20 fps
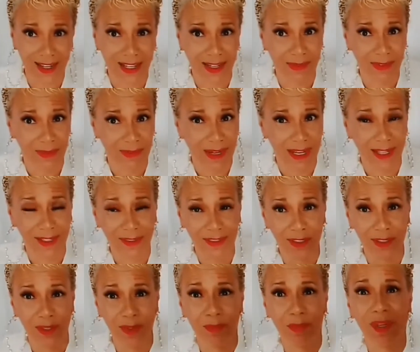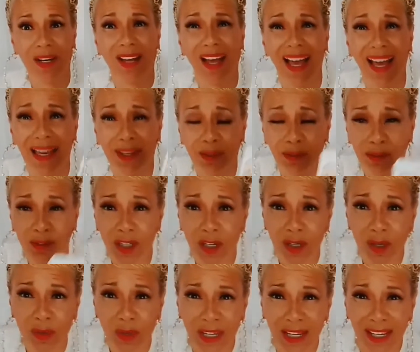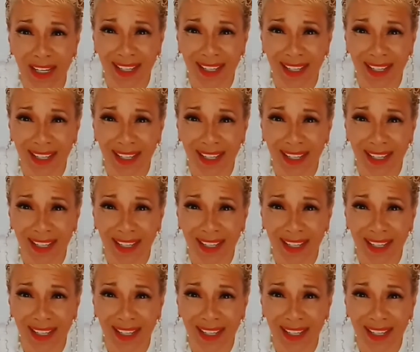of love around you, but I don't know